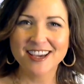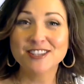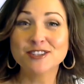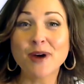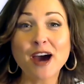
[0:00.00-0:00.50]

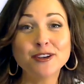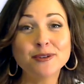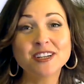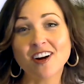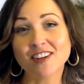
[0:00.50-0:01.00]
So how do
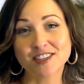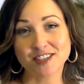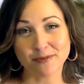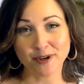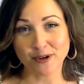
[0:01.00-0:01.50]
you acknowledge
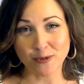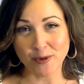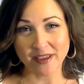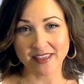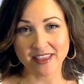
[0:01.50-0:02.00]
someone in a
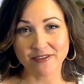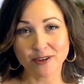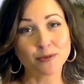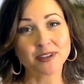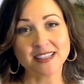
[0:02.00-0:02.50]
way that they
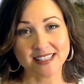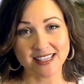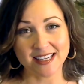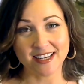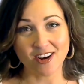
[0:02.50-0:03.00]
feel really
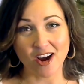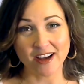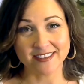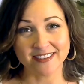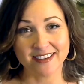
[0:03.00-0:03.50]
seen and
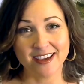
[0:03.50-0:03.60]
gotten?